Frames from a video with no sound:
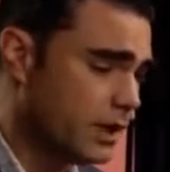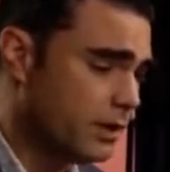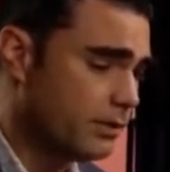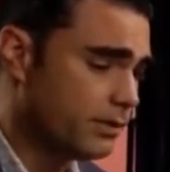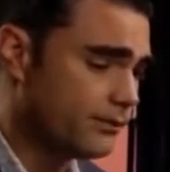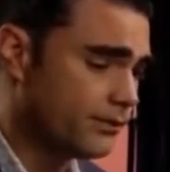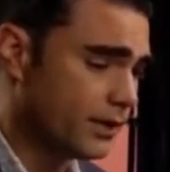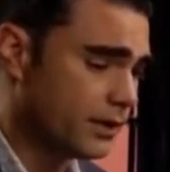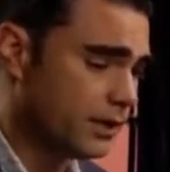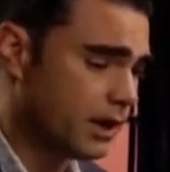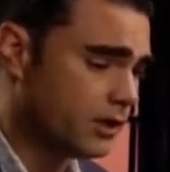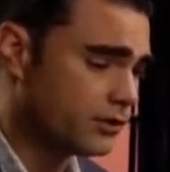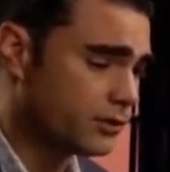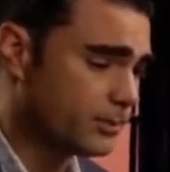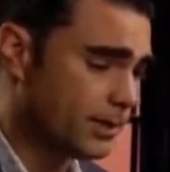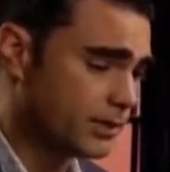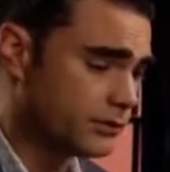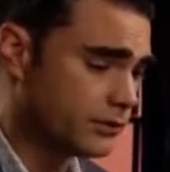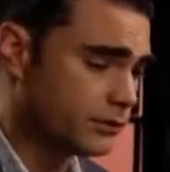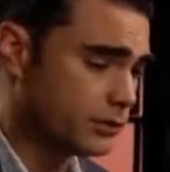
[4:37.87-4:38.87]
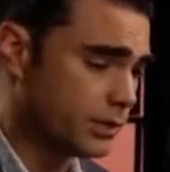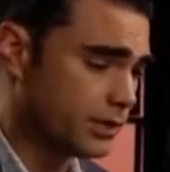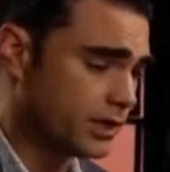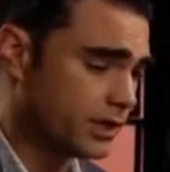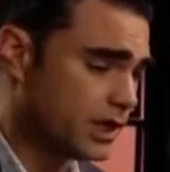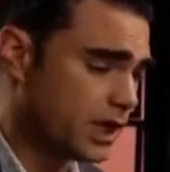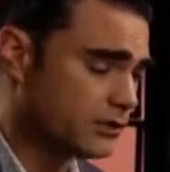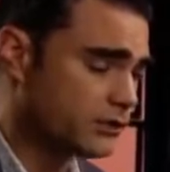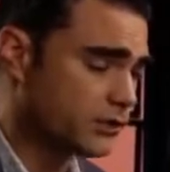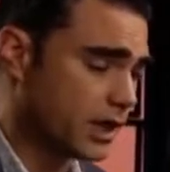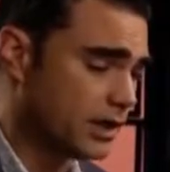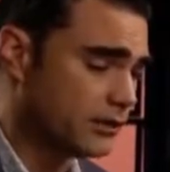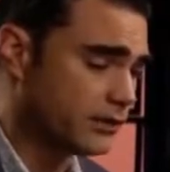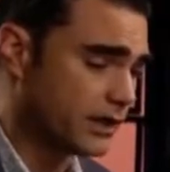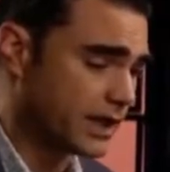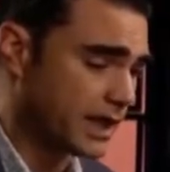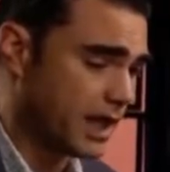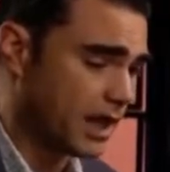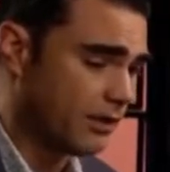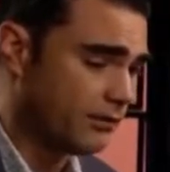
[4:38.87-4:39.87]
with far larger budgets going to tech giants
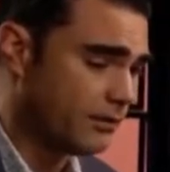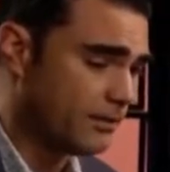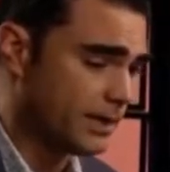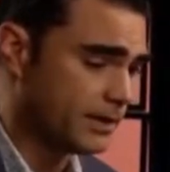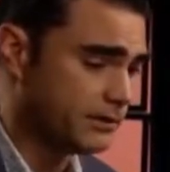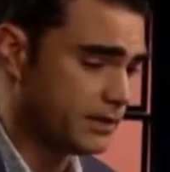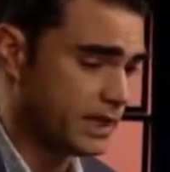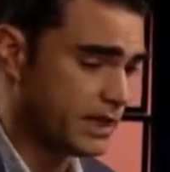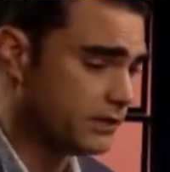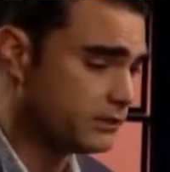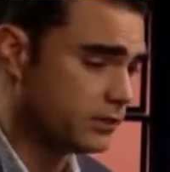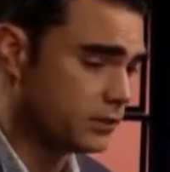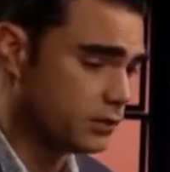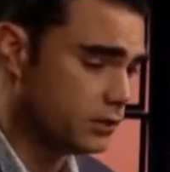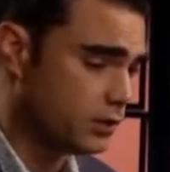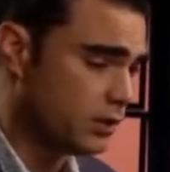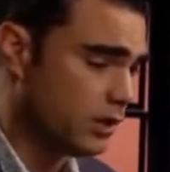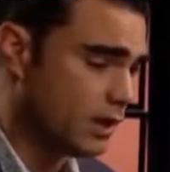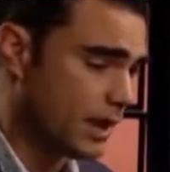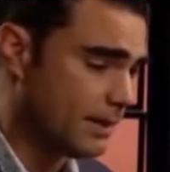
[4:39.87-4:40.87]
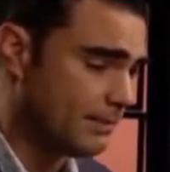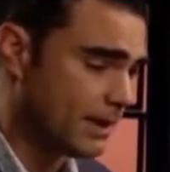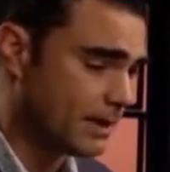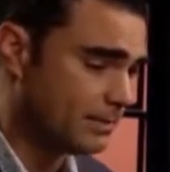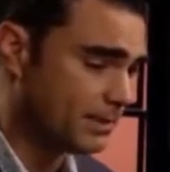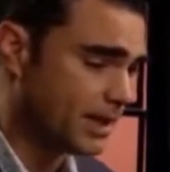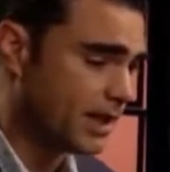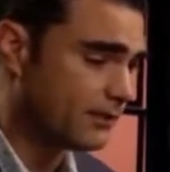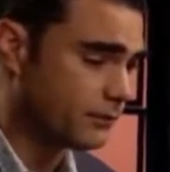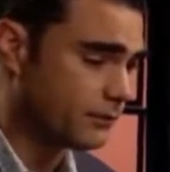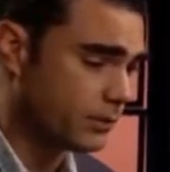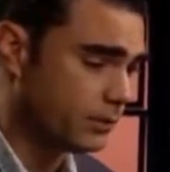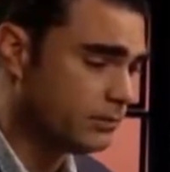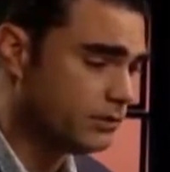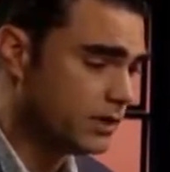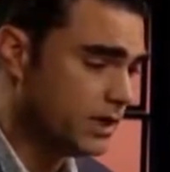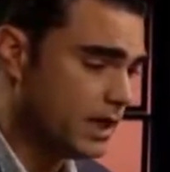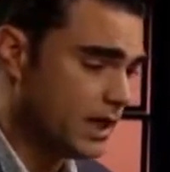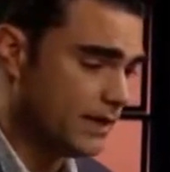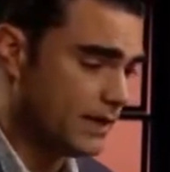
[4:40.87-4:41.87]
like Alphabet, Inc.'s Google, and Meta platforms,
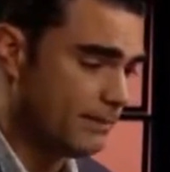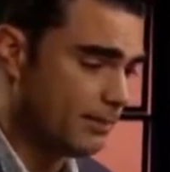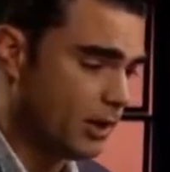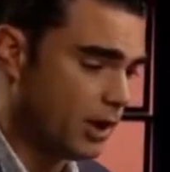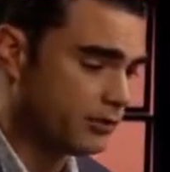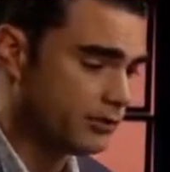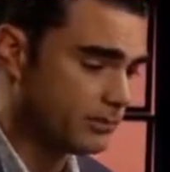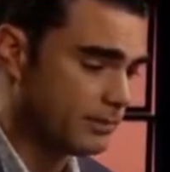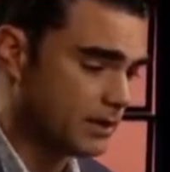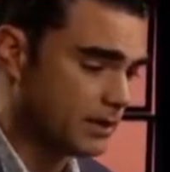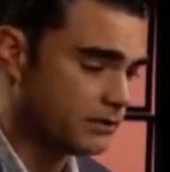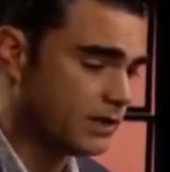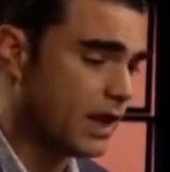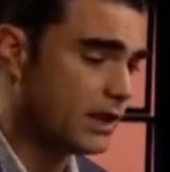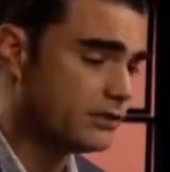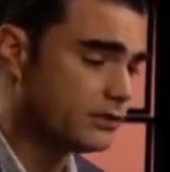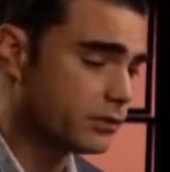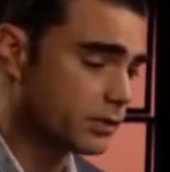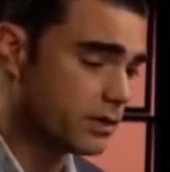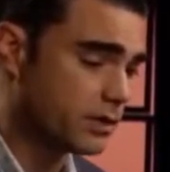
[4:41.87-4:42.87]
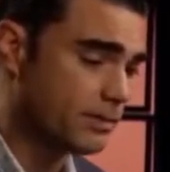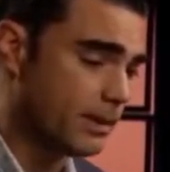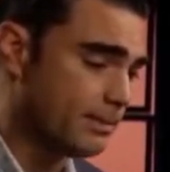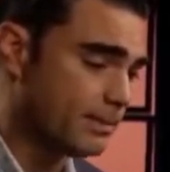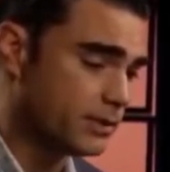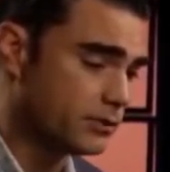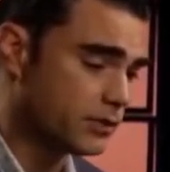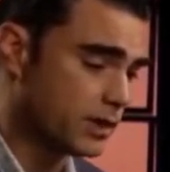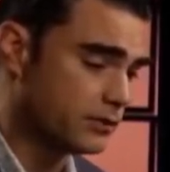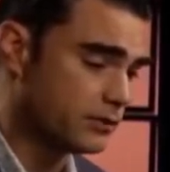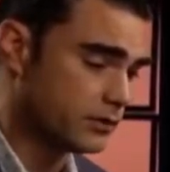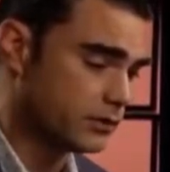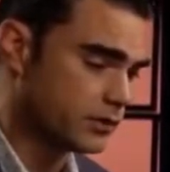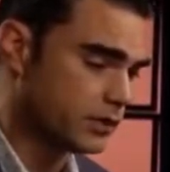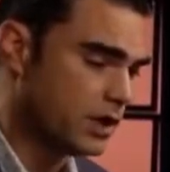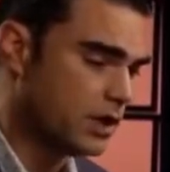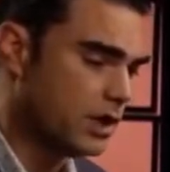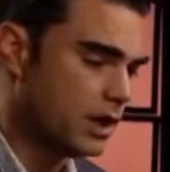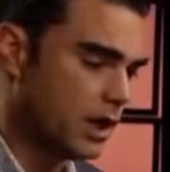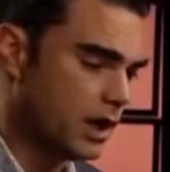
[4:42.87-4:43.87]
and that pausing makes sense during the bumpy
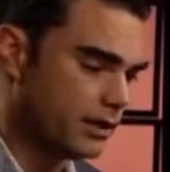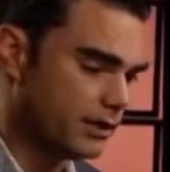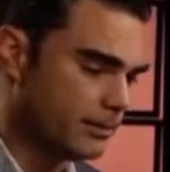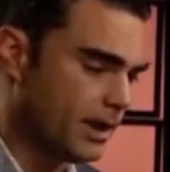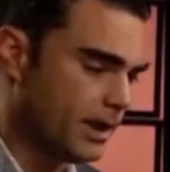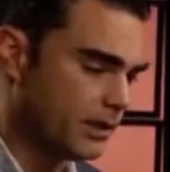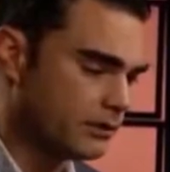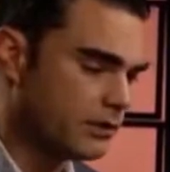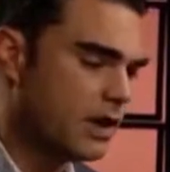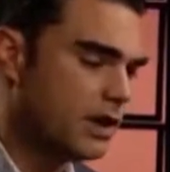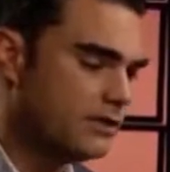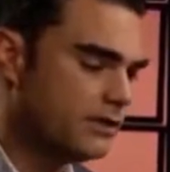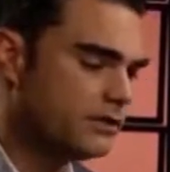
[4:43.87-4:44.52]
transition under Musk.